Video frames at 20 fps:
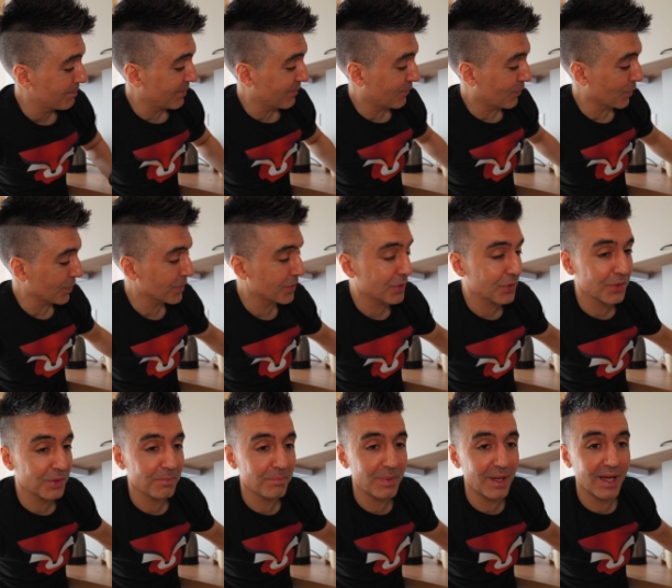before you go
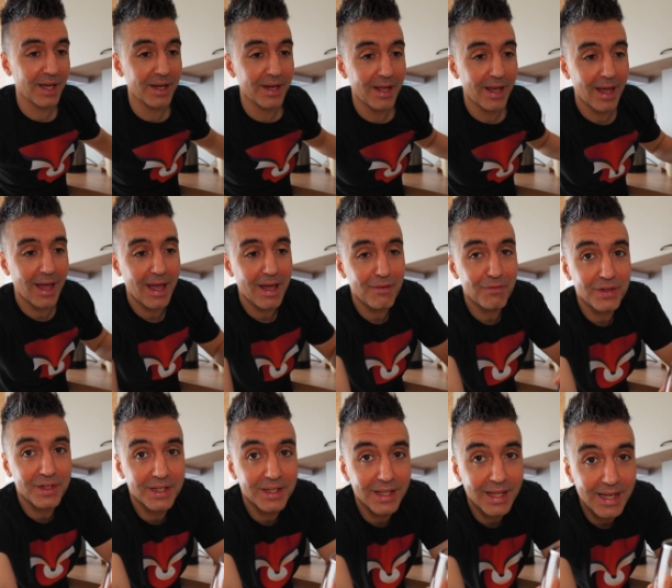to bed, have
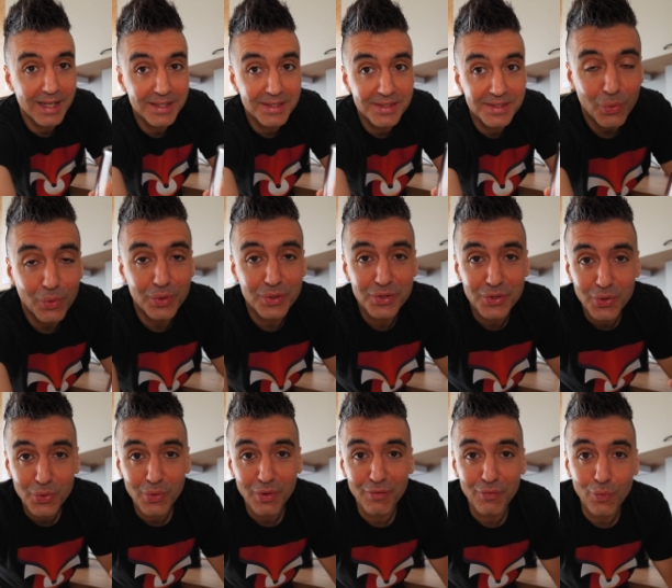a glass or
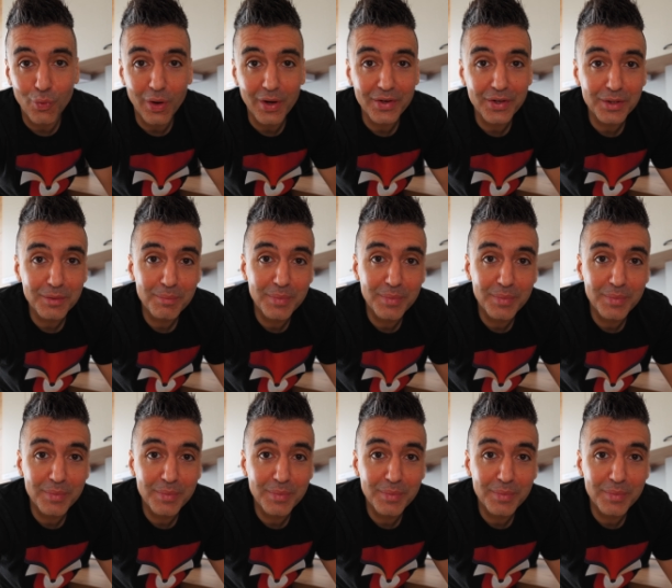two of water,